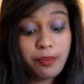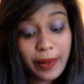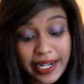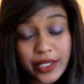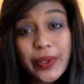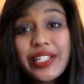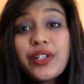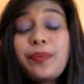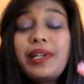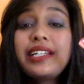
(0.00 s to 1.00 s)
But when
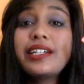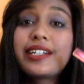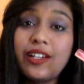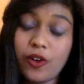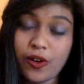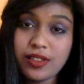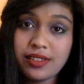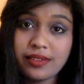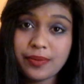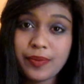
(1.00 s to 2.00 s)
you apply the
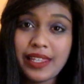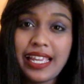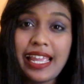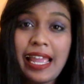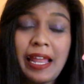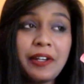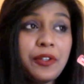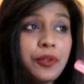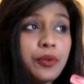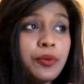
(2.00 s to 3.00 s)
gloss
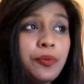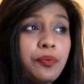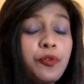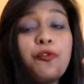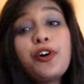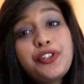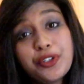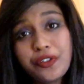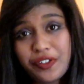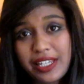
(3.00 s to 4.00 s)
and you wash
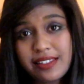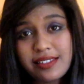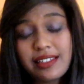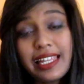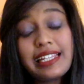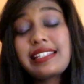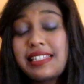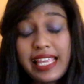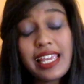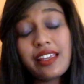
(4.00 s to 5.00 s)
your face, like
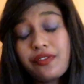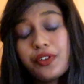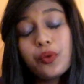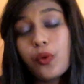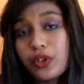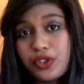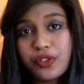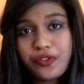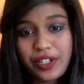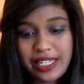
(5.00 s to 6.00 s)
say if you wash
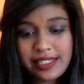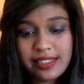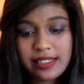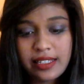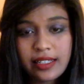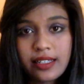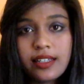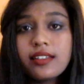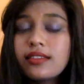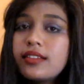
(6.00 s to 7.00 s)
your face,
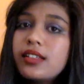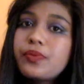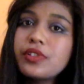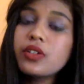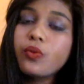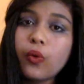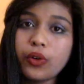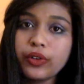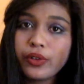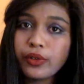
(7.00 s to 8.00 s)
the lipstick
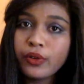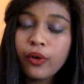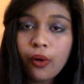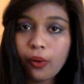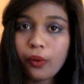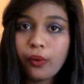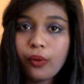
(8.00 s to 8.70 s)
won't go.